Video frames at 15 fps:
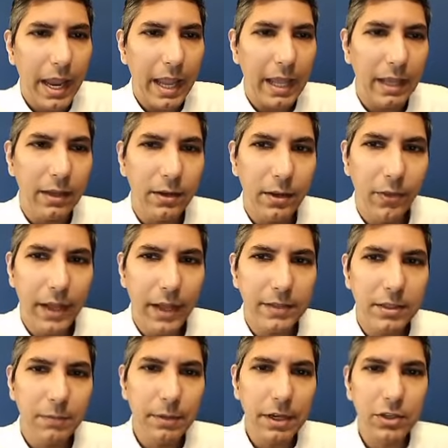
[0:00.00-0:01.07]
And
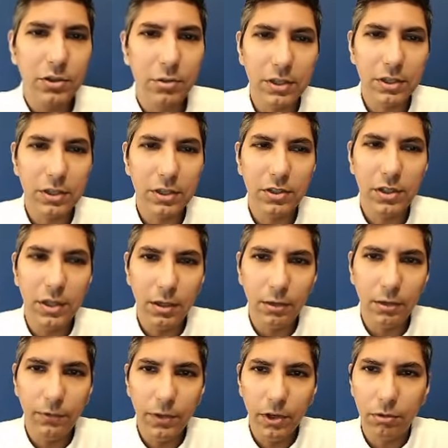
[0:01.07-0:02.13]
that's a mixture in which the
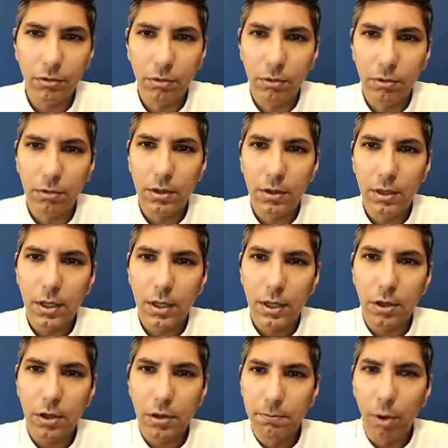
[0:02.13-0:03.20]
individual
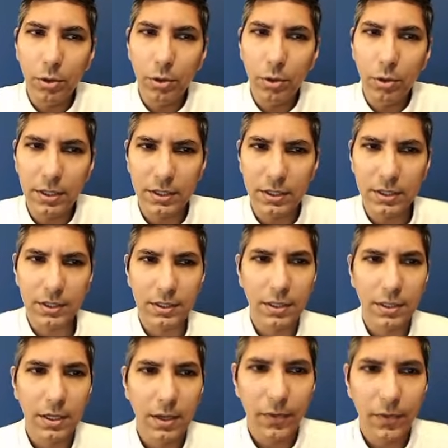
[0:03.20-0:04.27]

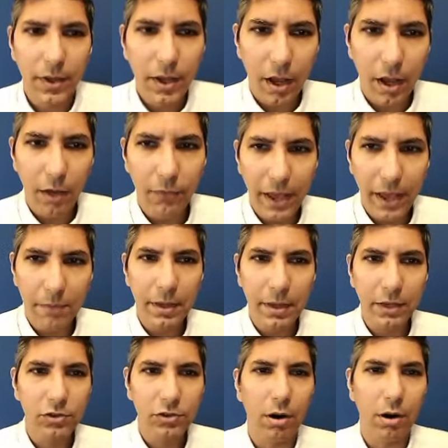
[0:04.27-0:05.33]
components of that
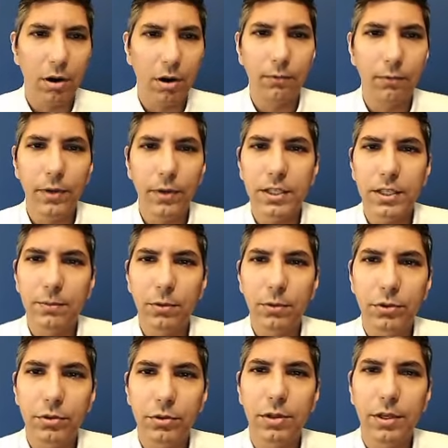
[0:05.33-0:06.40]
mixture are
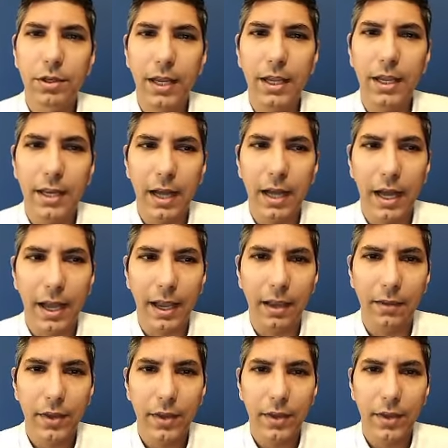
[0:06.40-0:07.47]
visible to the naked
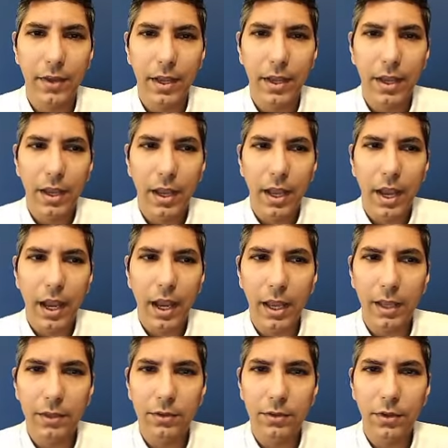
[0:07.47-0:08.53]
eye.
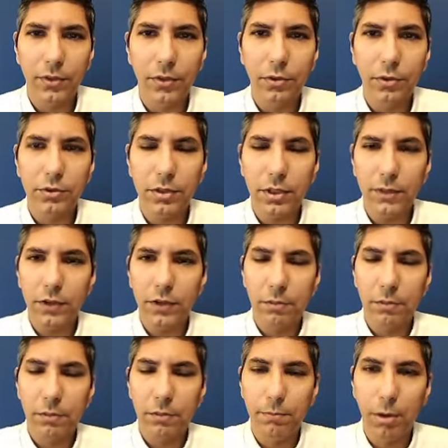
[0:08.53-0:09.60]
And those
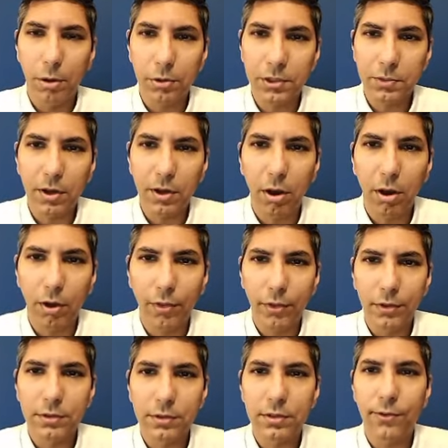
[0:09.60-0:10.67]
individual components, we call
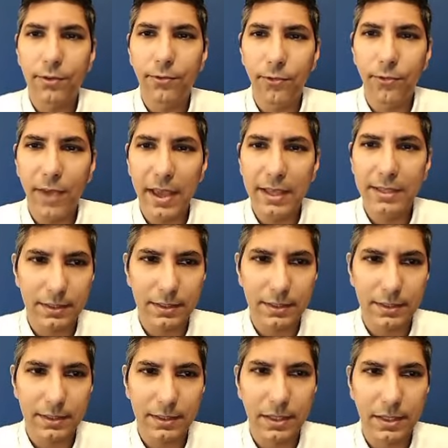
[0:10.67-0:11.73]
those
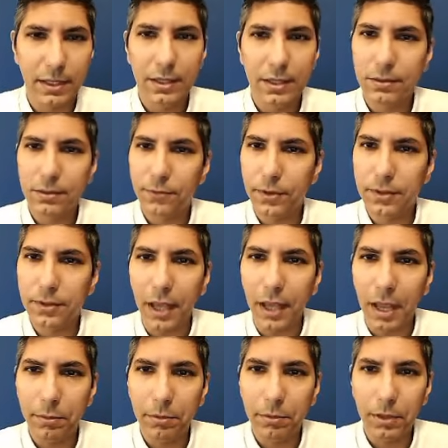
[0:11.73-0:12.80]
phases. So for
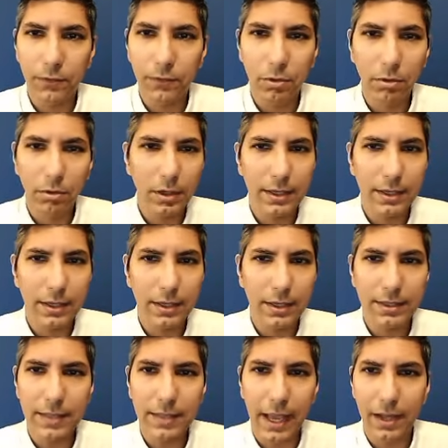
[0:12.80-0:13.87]
example, if you're looking at
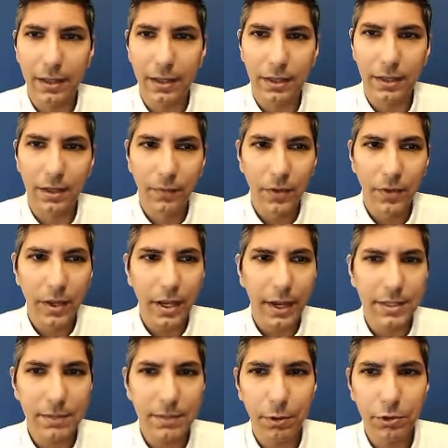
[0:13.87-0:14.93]
a salad,
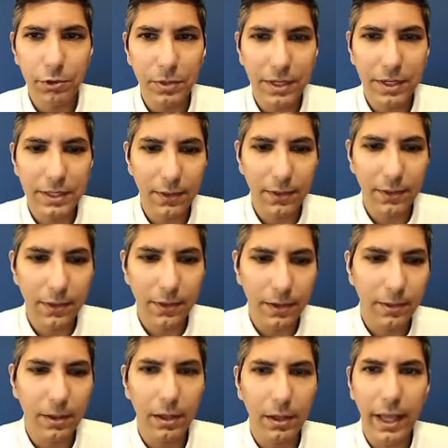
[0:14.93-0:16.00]
I suppose we could say
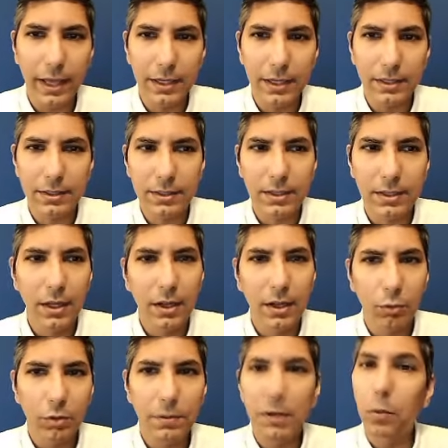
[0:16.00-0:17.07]
that the lettuce
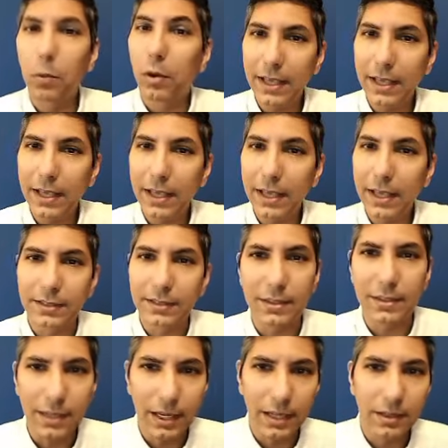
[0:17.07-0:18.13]
would be one of the
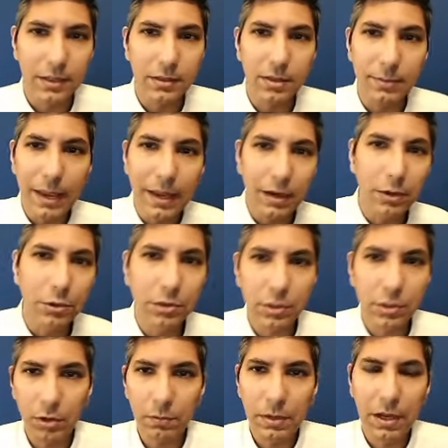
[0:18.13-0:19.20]
phases, and the
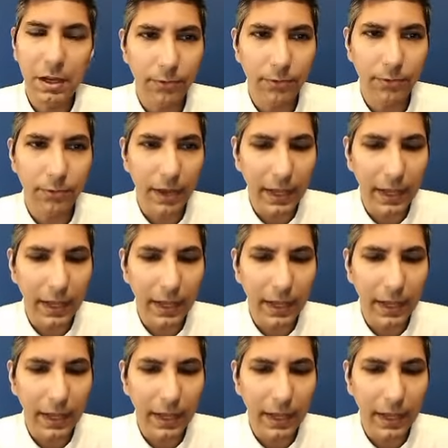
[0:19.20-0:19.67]
tomatoes would be another